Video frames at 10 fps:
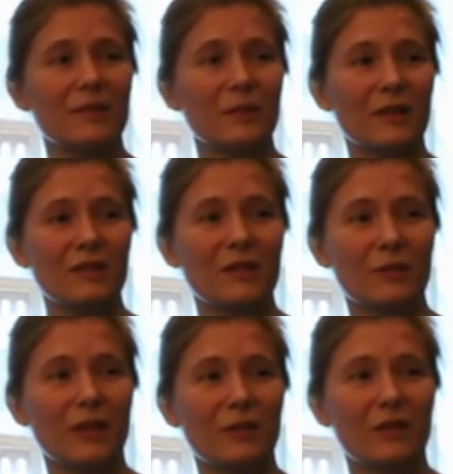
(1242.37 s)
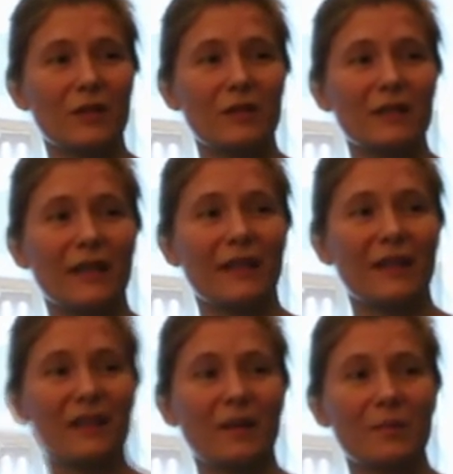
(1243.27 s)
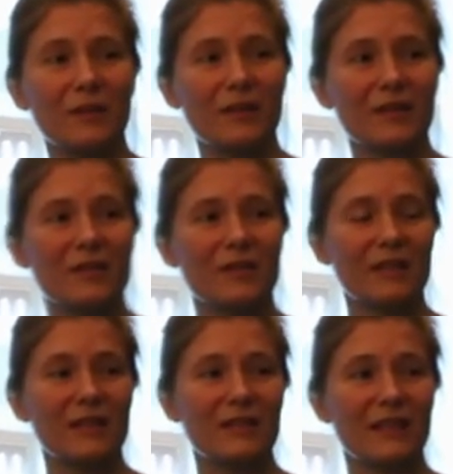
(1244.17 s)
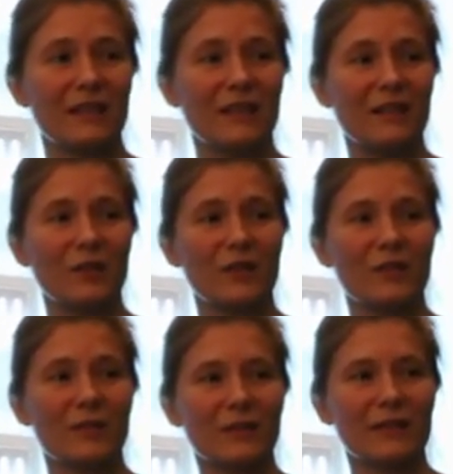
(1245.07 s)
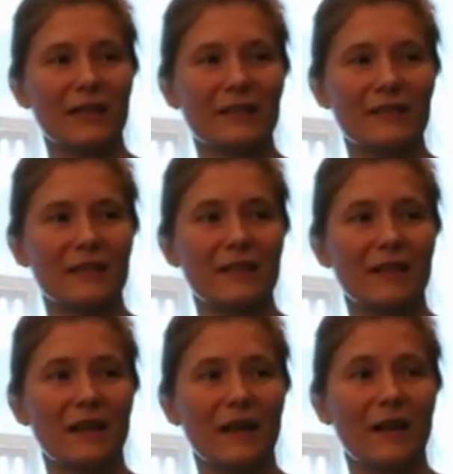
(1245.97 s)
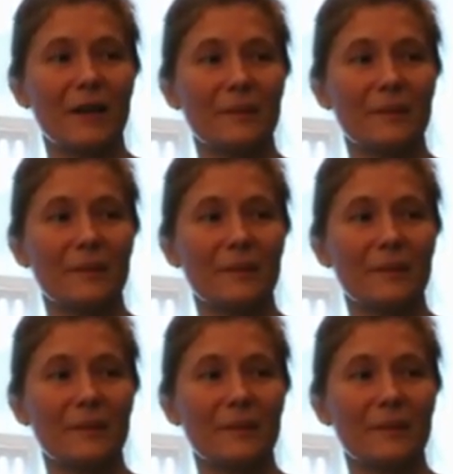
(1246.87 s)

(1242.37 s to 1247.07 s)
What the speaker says: as well as the railroads, and the lumber industries in northern Wisconsin